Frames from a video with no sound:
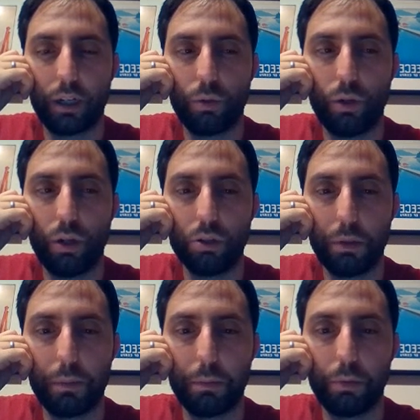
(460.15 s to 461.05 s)
Who knows?
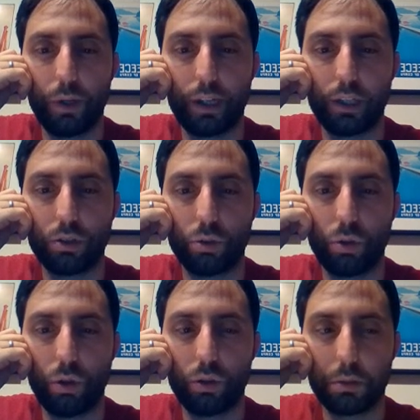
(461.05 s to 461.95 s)
Maybe blue-white
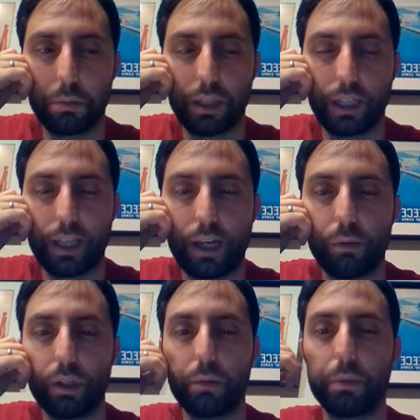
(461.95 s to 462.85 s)
control or something like that
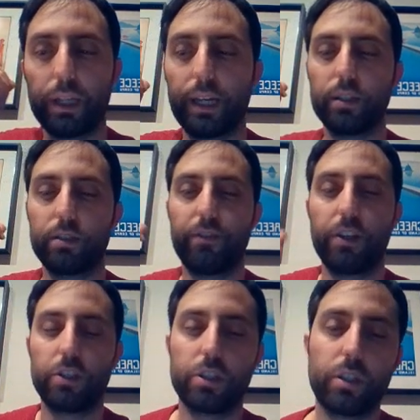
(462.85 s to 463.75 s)
will end up playing it as a
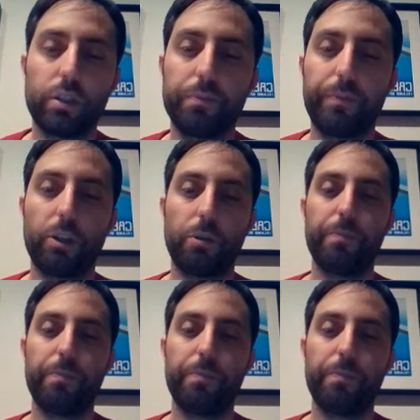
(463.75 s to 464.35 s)
finisher. So,